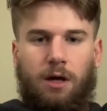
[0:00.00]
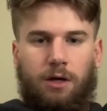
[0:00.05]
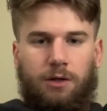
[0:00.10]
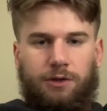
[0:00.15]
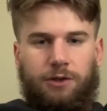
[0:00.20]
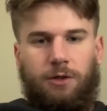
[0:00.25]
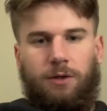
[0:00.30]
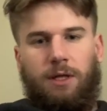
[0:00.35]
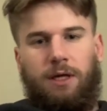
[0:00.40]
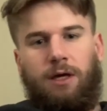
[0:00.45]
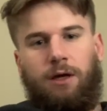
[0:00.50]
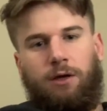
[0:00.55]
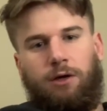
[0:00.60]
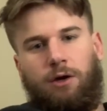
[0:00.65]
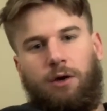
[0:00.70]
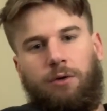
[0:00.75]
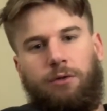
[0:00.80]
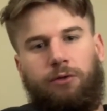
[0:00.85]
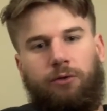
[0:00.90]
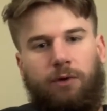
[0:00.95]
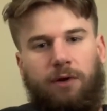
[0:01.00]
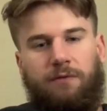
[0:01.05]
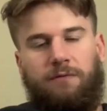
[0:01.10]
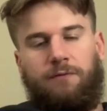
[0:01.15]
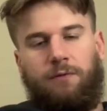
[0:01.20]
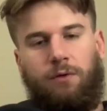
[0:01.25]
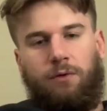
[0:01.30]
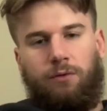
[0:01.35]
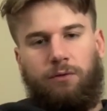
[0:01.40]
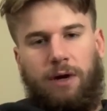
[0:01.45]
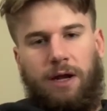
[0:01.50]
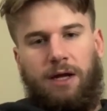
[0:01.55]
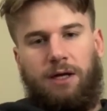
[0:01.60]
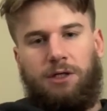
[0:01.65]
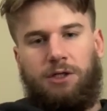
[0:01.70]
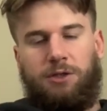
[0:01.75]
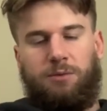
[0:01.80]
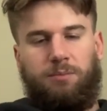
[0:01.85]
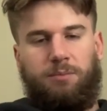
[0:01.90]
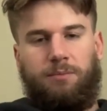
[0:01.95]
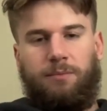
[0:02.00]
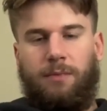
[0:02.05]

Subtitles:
so they can go through a full range,